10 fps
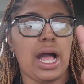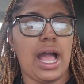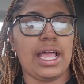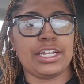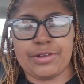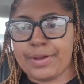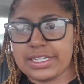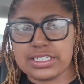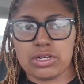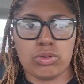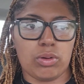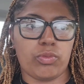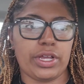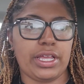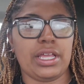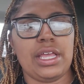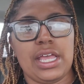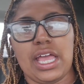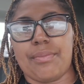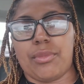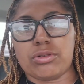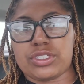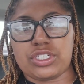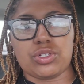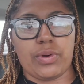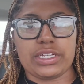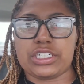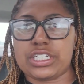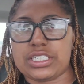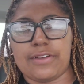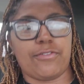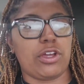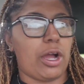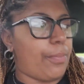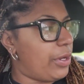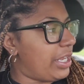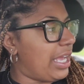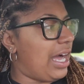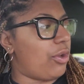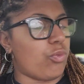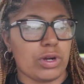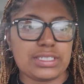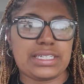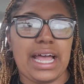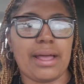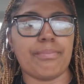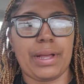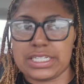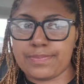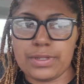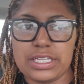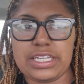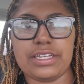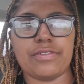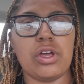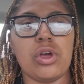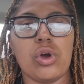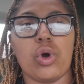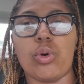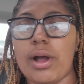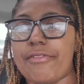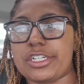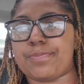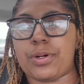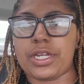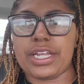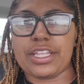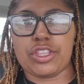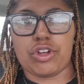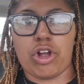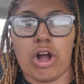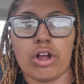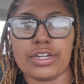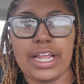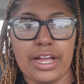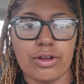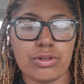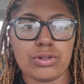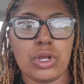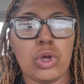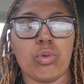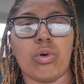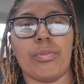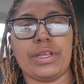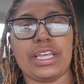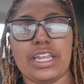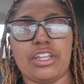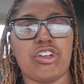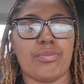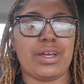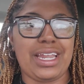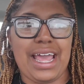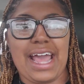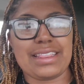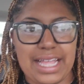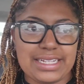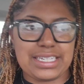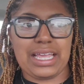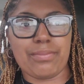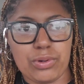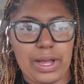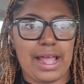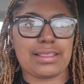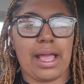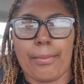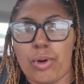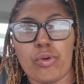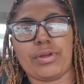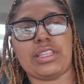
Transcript: It depends on who I'm with. In most situations, if we are putting it on one tab, best believe whoever's putting their card down will be getting their money at that table at that moment.